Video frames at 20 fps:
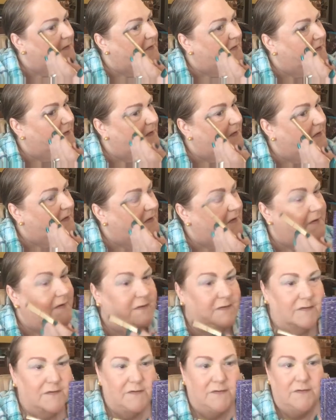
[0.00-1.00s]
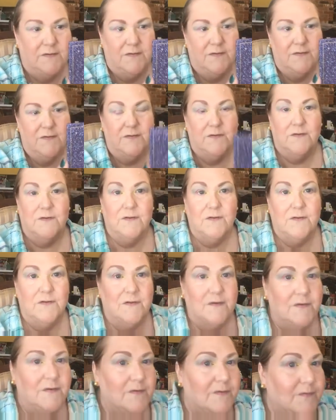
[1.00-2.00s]

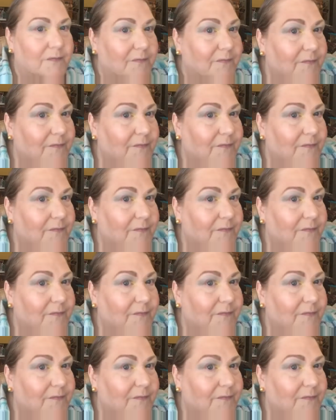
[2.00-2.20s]
No one is speaking in this clip.